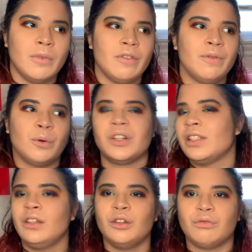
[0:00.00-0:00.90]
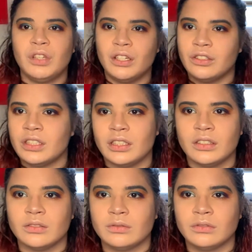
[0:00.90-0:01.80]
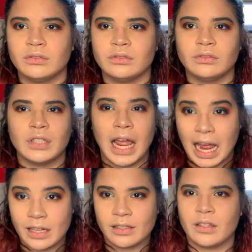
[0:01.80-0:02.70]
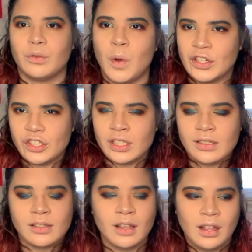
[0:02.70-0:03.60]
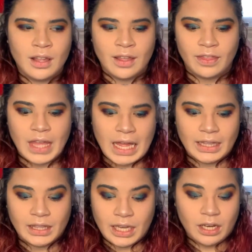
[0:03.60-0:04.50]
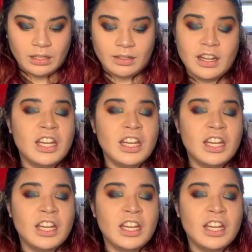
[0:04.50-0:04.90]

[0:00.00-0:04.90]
forcing your reader to ask questions that they